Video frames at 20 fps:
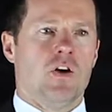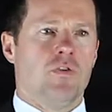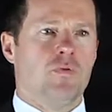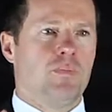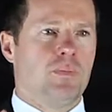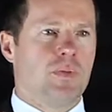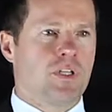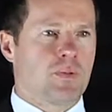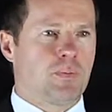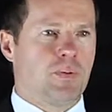
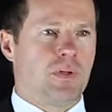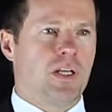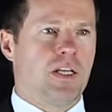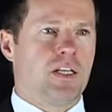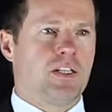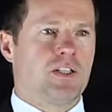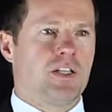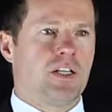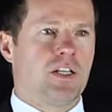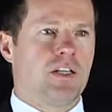of
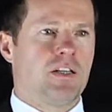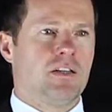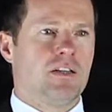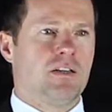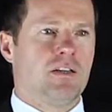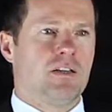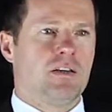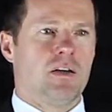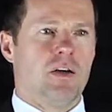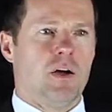misplacing
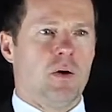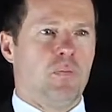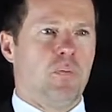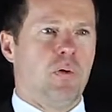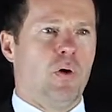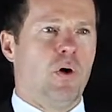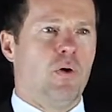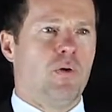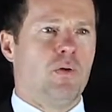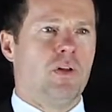a
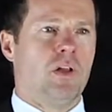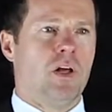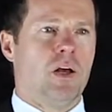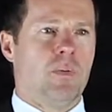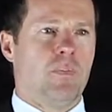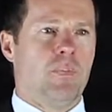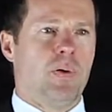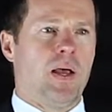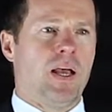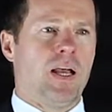pole,
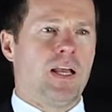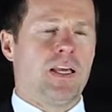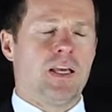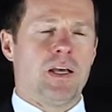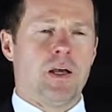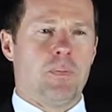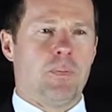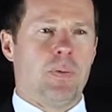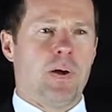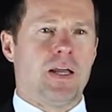a peg,
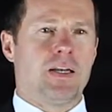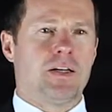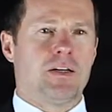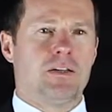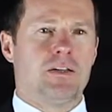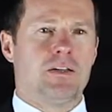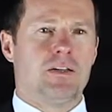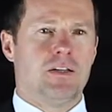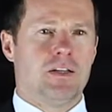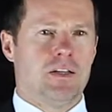a
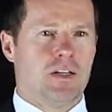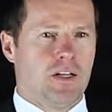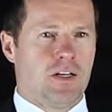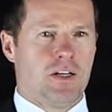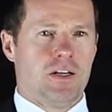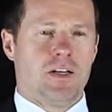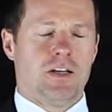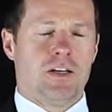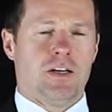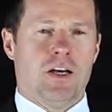panel,
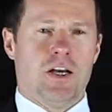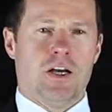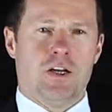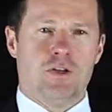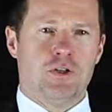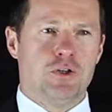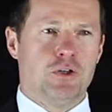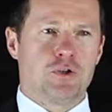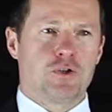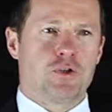
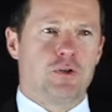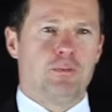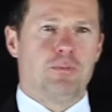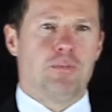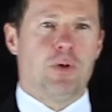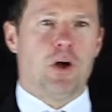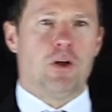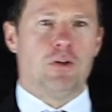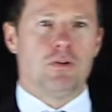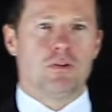nuts
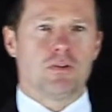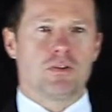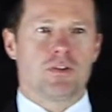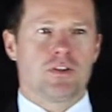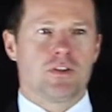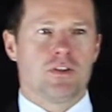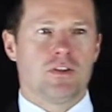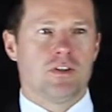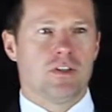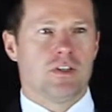and
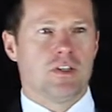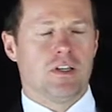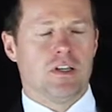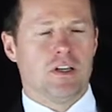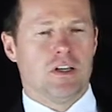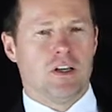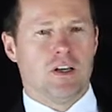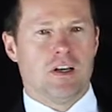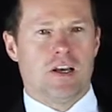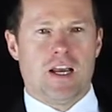bolts,
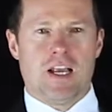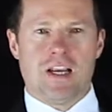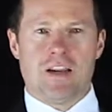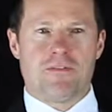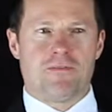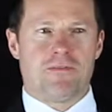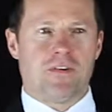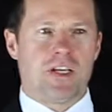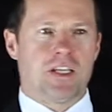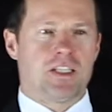
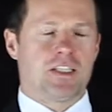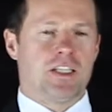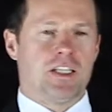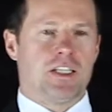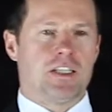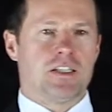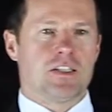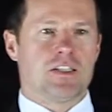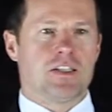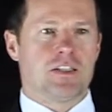any
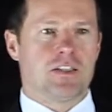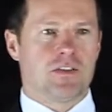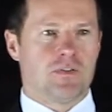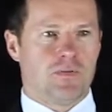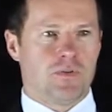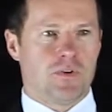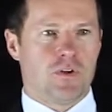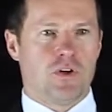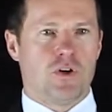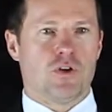fixings
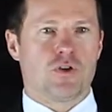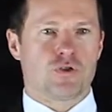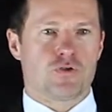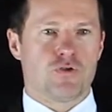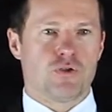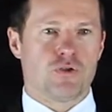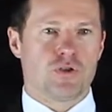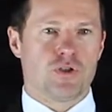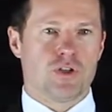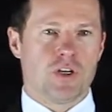for your
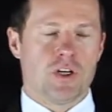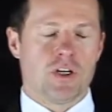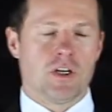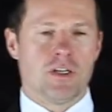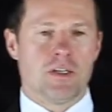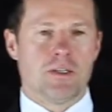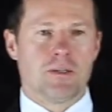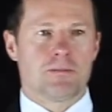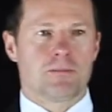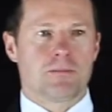structure.
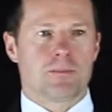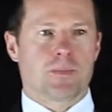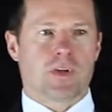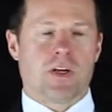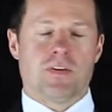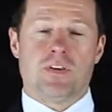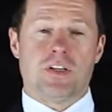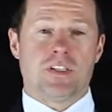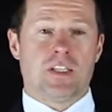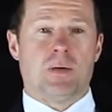
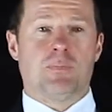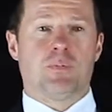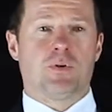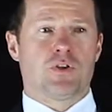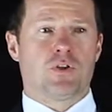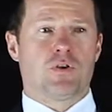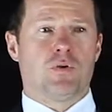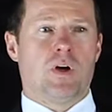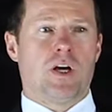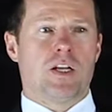And this
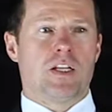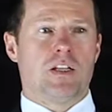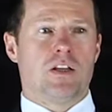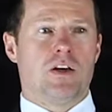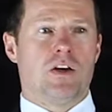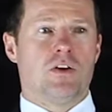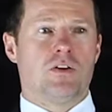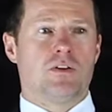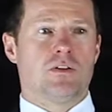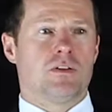happens quite a
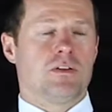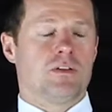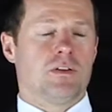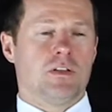lot.